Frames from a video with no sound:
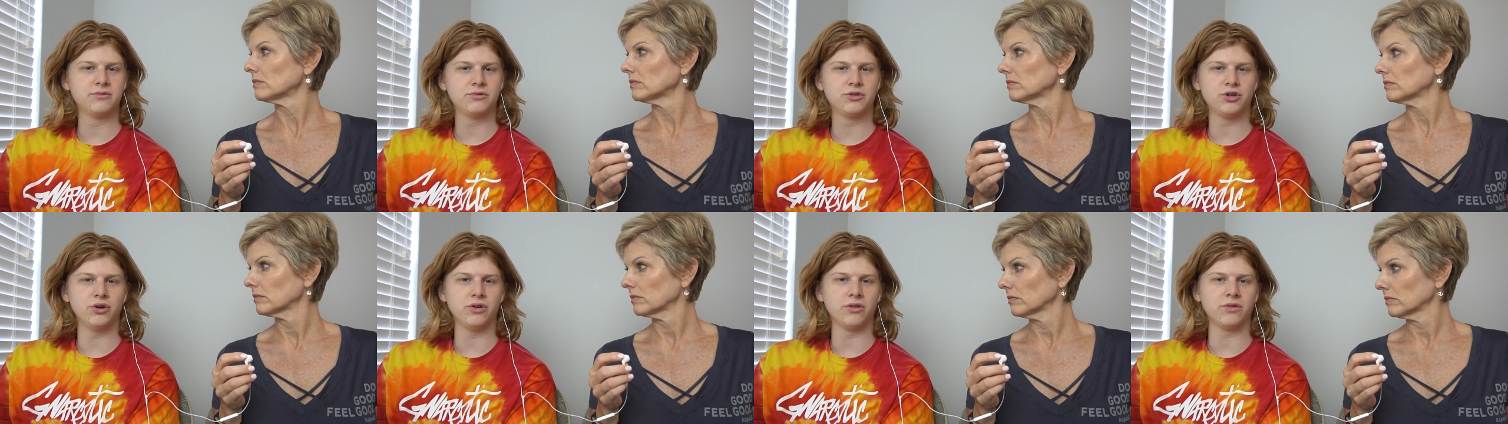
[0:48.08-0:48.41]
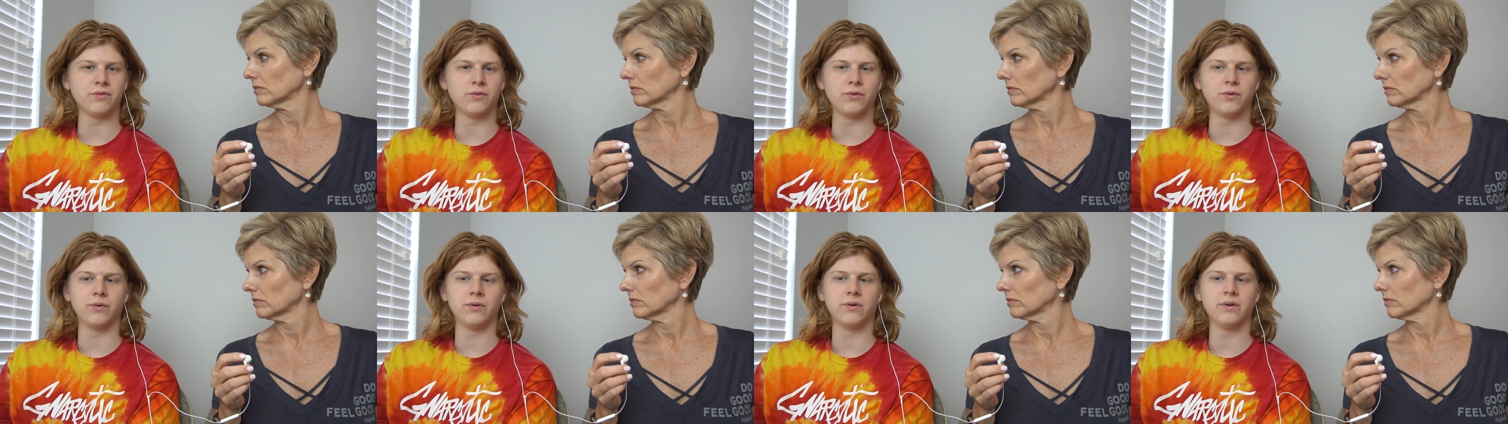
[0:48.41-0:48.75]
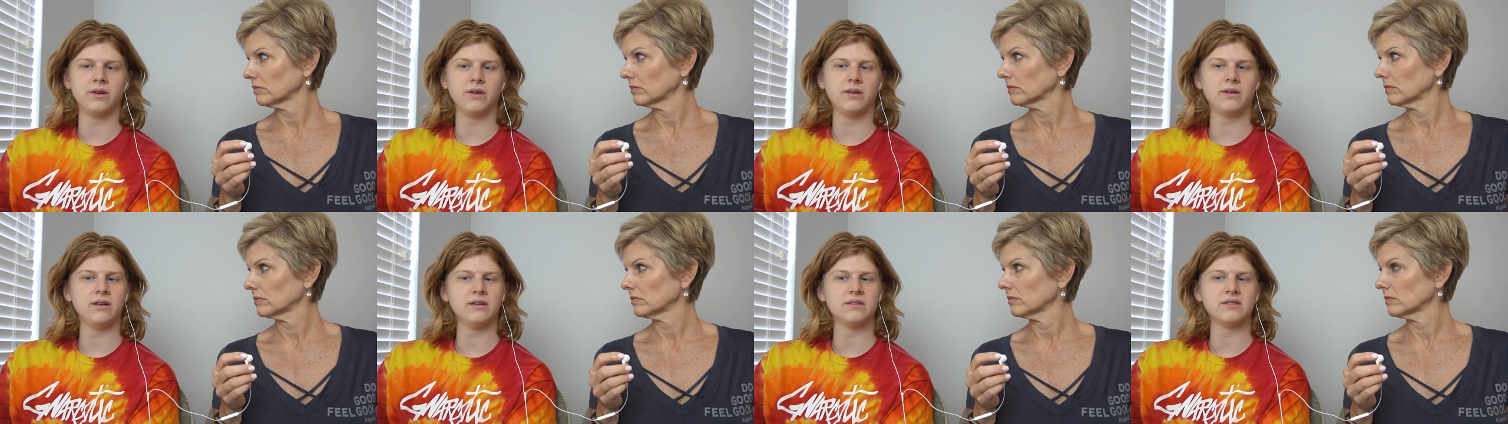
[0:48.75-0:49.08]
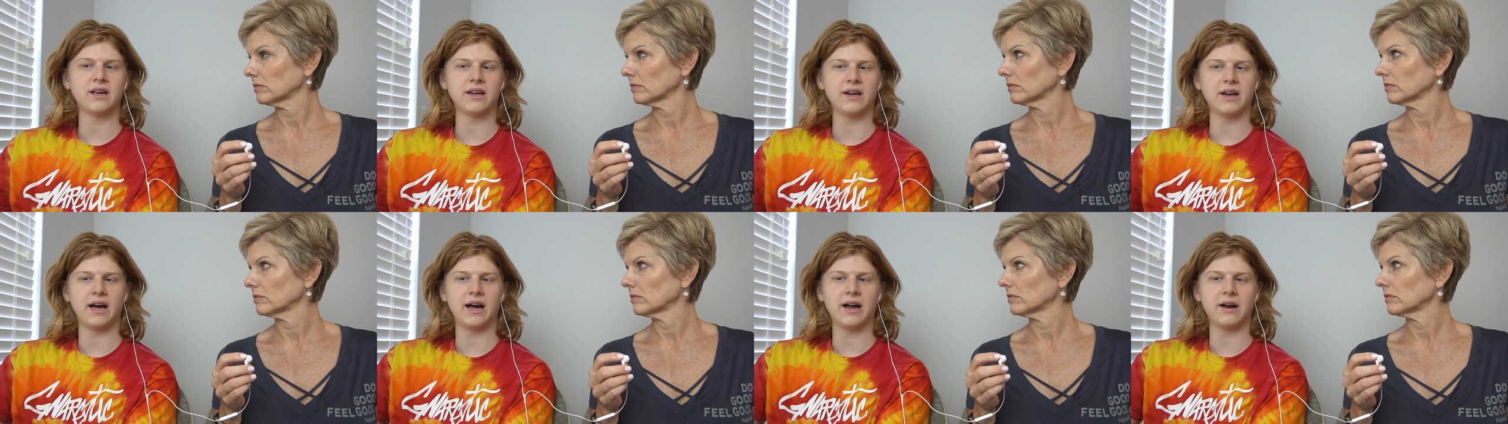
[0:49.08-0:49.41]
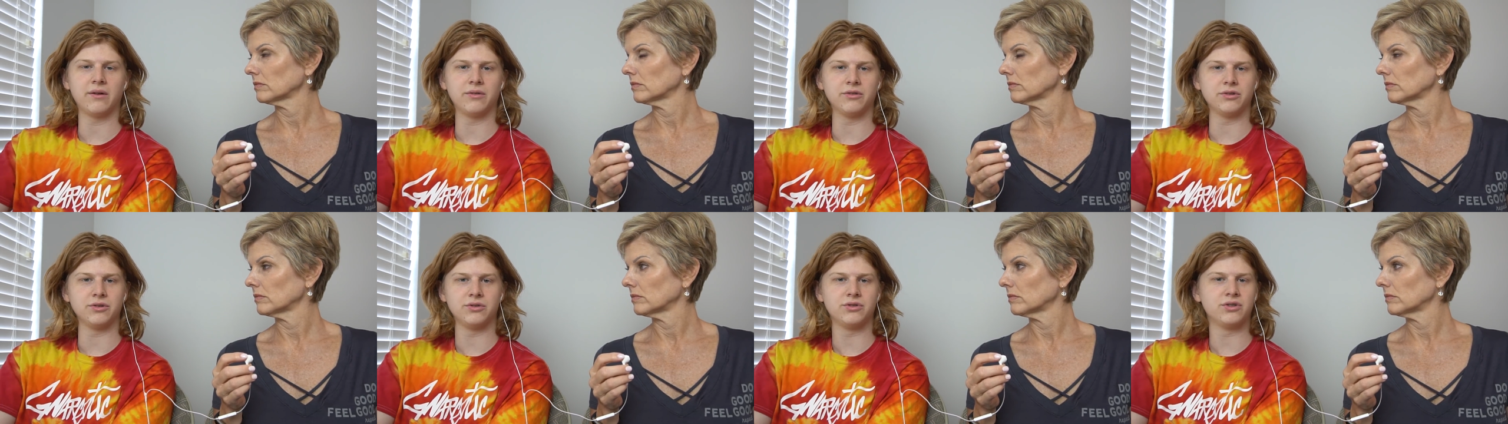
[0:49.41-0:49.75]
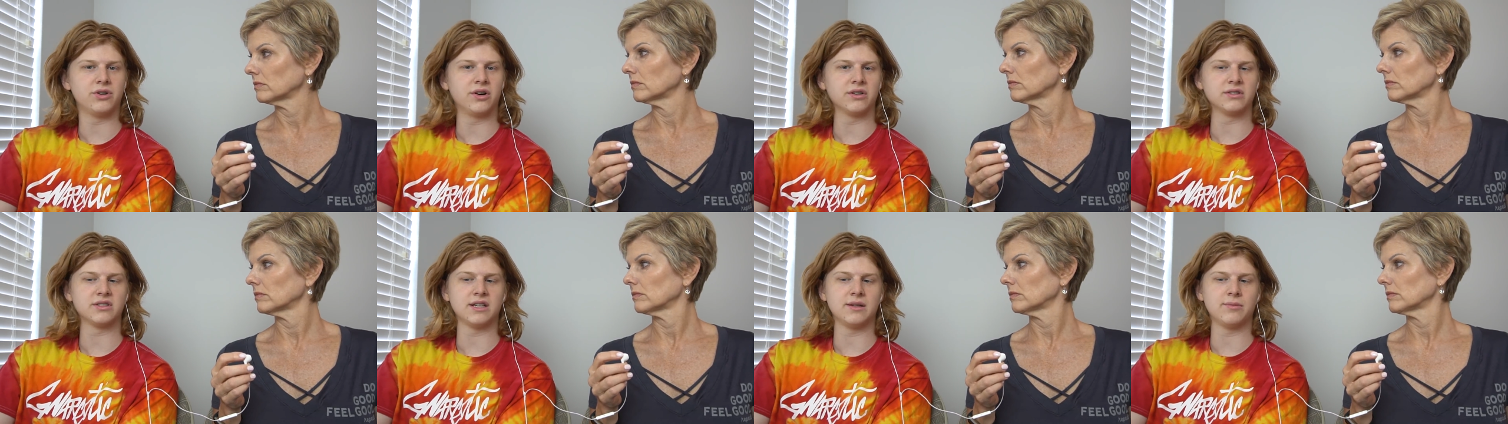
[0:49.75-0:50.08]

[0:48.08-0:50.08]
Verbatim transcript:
Speaker 1: truthful, he said, I don't do drugs